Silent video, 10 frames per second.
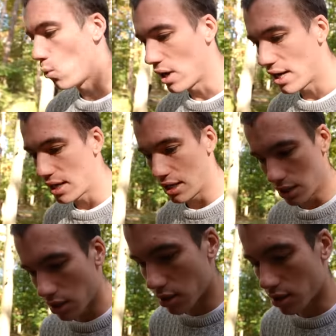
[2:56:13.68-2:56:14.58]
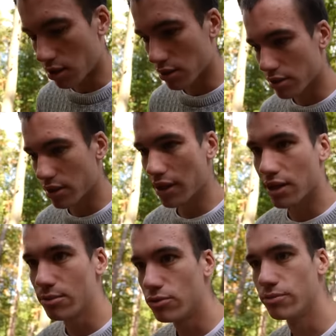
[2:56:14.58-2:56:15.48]
Where are the
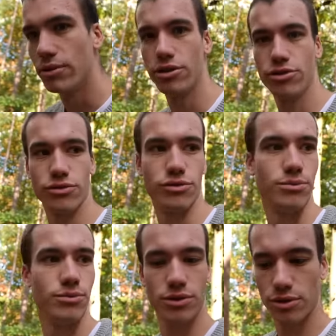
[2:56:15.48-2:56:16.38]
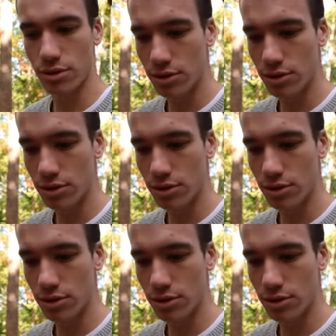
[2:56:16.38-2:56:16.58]
edible mushrooms?